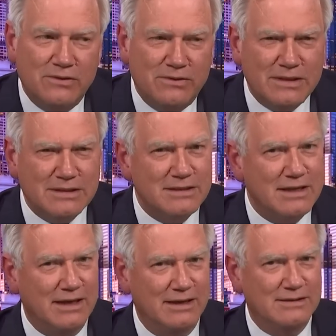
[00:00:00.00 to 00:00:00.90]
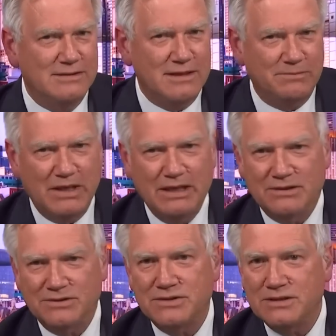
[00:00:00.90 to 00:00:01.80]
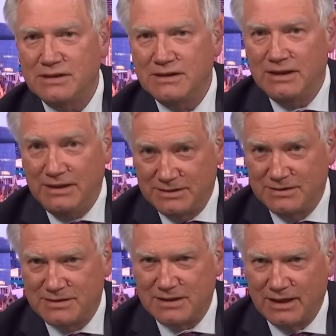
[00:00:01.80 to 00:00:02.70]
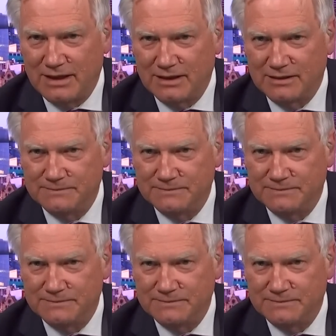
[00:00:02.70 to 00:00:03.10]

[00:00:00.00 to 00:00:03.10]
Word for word: Or is there something else he isn't saying?